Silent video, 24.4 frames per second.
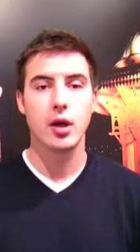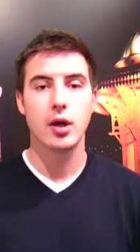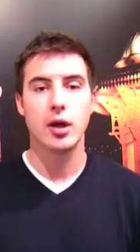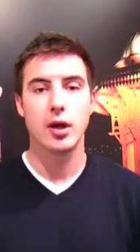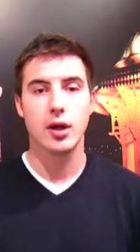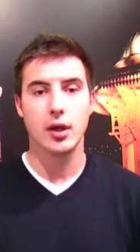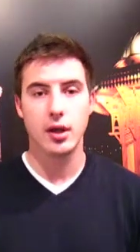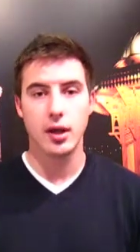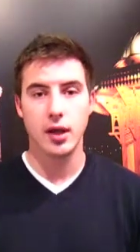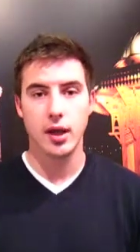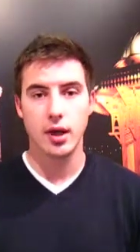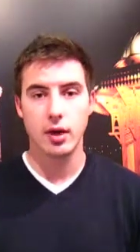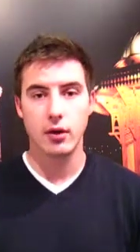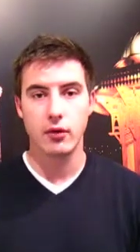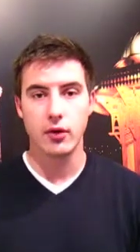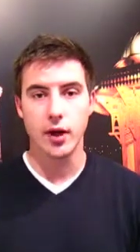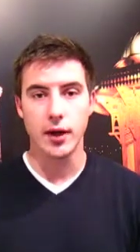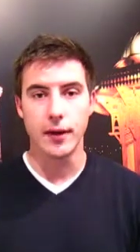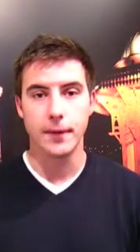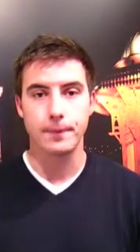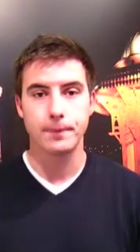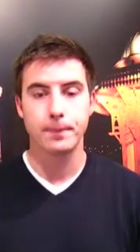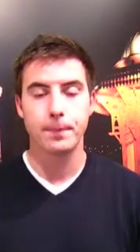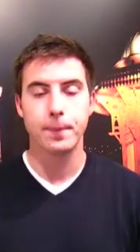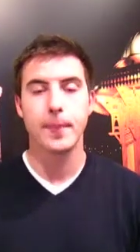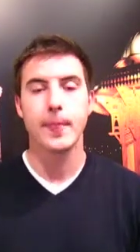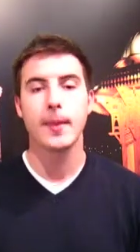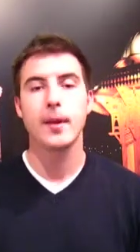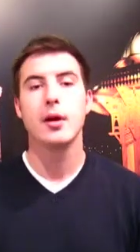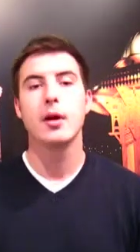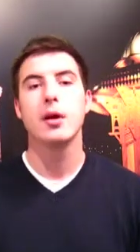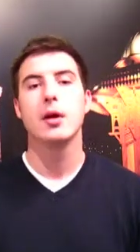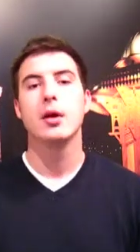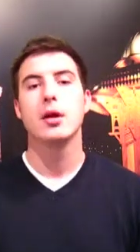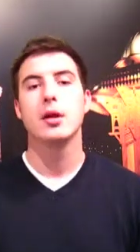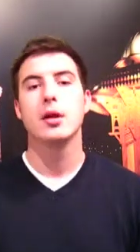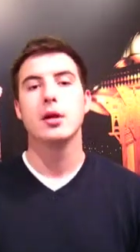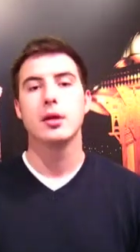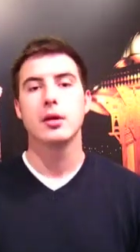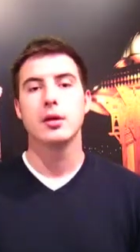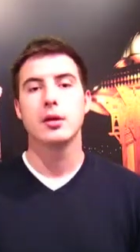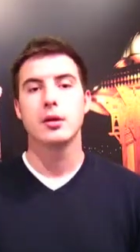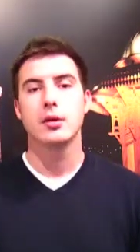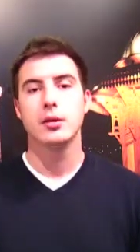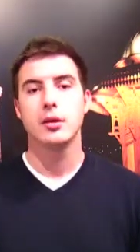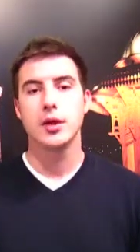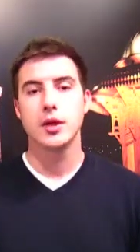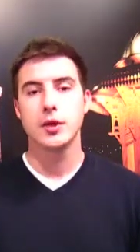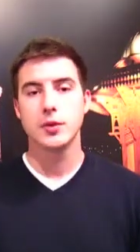in the area.
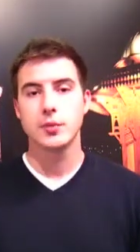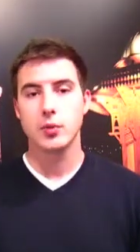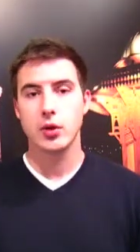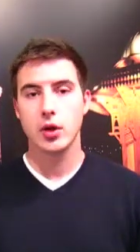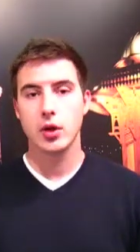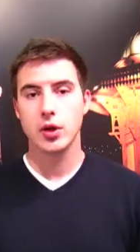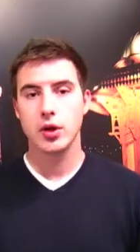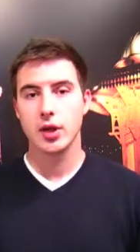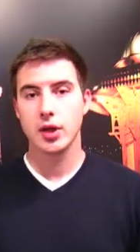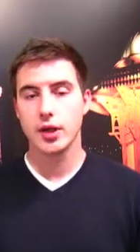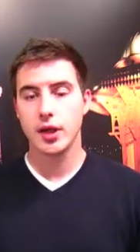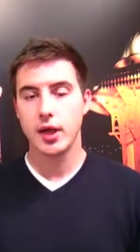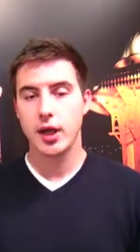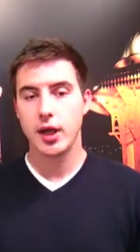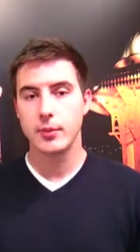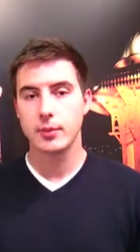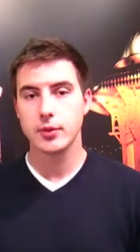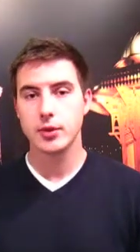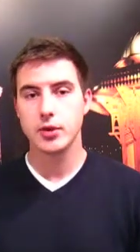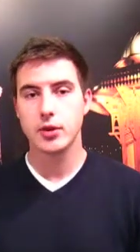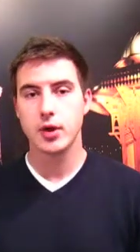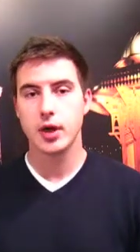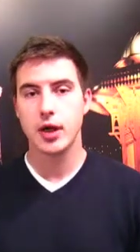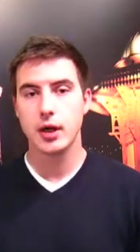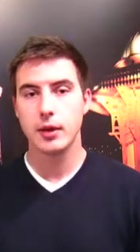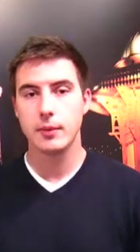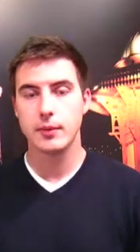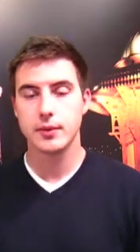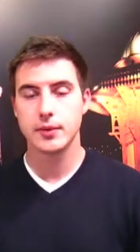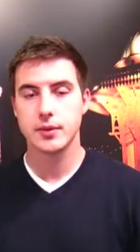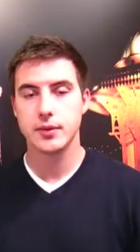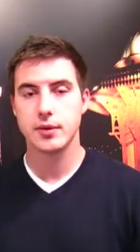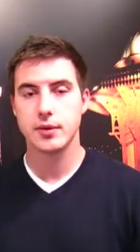This project aims to help